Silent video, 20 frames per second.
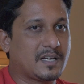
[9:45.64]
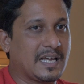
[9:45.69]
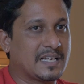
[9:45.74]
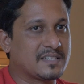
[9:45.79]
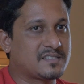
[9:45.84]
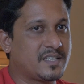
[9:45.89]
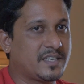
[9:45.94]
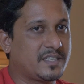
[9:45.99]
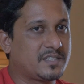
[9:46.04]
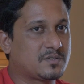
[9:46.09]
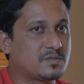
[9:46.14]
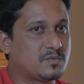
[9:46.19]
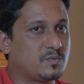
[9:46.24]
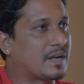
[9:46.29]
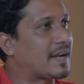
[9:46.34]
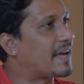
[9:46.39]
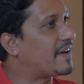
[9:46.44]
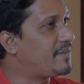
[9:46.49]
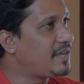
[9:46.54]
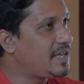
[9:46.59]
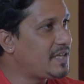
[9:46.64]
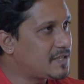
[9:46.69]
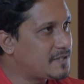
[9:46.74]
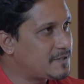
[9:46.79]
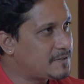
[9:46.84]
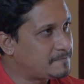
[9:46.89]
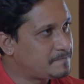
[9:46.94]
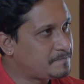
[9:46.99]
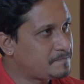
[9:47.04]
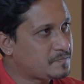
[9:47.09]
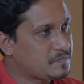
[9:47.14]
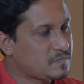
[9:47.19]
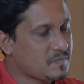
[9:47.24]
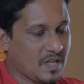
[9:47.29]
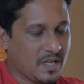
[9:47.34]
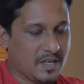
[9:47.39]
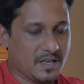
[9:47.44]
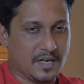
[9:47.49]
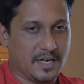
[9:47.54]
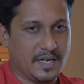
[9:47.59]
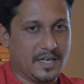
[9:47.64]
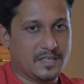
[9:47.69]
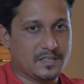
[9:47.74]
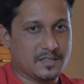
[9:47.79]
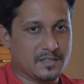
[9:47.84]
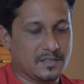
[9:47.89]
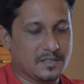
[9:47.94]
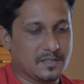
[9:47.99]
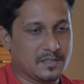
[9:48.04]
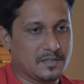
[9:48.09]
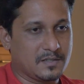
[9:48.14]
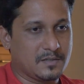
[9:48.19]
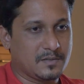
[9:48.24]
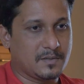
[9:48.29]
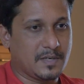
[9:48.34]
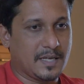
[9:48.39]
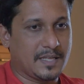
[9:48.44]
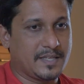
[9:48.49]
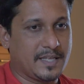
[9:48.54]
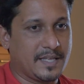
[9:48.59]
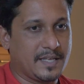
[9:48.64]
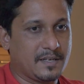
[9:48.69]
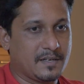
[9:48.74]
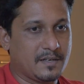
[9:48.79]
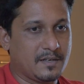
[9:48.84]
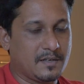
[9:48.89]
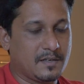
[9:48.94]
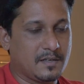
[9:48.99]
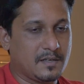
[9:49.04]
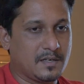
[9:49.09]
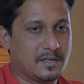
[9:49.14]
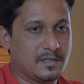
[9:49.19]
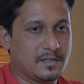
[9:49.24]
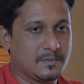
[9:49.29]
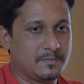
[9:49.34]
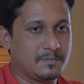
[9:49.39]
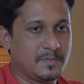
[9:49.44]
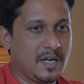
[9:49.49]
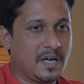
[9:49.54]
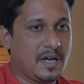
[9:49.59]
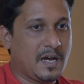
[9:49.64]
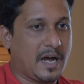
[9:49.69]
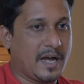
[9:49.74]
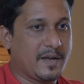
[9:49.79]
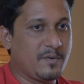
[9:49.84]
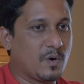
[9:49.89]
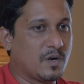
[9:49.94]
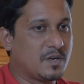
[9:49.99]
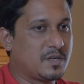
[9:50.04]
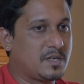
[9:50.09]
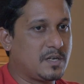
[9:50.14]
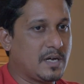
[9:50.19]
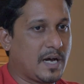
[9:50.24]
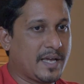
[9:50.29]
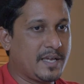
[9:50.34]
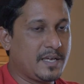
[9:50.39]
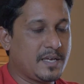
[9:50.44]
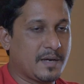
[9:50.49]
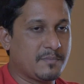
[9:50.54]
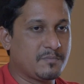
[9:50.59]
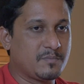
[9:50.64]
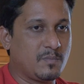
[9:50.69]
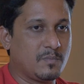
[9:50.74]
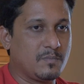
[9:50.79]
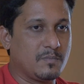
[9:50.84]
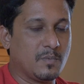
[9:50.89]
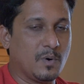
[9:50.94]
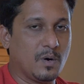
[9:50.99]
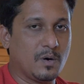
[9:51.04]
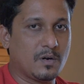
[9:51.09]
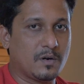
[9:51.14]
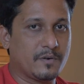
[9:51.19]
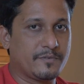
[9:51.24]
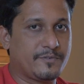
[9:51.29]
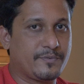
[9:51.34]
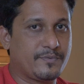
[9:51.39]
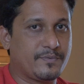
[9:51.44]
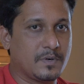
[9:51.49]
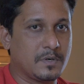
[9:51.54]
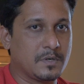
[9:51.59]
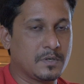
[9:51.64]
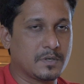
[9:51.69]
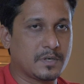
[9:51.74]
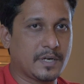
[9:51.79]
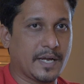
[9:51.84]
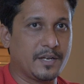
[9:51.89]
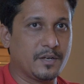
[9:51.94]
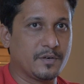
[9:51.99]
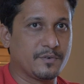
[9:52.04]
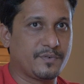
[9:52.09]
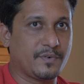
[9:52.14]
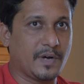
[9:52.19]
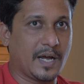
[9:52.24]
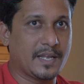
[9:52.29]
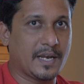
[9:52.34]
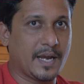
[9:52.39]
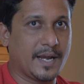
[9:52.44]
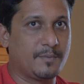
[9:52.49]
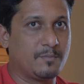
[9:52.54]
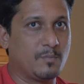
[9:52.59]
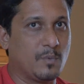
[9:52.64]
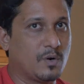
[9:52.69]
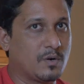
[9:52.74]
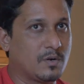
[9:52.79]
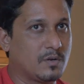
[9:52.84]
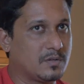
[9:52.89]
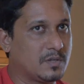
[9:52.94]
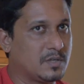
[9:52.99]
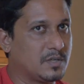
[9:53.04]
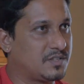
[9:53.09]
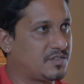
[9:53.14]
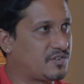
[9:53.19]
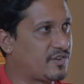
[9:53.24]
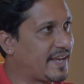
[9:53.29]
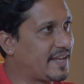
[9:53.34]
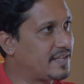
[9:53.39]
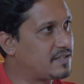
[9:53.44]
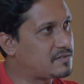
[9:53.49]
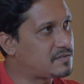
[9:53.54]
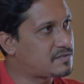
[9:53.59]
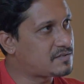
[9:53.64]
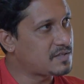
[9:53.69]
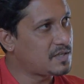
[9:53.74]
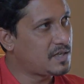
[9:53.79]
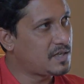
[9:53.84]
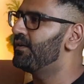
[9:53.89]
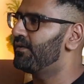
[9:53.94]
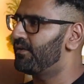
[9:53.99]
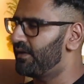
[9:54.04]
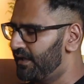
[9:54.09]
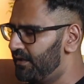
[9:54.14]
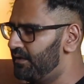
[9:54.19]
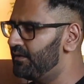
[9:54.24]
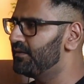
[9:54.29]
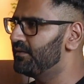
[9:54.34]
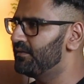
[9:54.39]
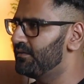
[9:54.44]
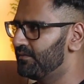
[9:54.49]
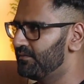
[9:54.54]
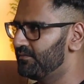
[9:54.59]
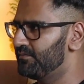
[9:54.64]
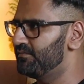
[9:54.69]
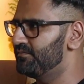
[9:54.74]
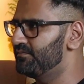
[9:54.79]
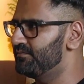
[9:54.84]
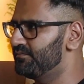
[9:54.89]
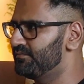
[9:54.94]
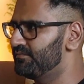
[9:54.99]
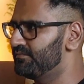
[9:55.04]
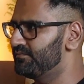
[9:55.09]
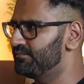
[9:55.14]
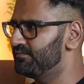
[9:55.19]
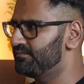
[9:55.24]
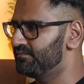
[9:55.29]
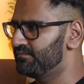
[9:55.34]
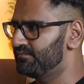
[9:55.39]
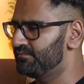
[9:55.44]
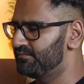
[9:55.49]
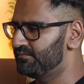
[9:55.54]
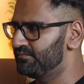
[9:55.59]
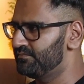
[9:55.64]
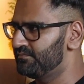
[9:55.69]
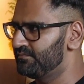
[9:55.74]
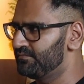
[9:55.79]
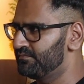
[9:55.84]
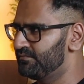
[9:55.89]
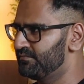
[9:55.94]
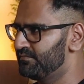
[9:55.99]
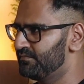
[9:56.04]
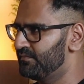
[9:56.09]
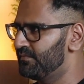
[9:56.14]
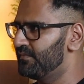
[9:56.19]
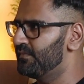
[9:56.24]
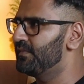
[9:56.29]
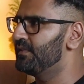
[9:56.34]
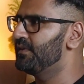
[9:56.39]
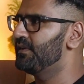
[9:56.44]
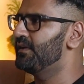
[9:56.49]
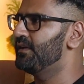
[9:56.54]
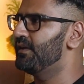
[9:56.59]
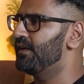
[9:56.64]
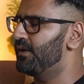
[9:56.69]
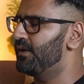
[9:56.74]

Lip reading: classics were heavy. Right, and then I am more of I ride more on the trails. Right. Do a couple of off-roading stretches.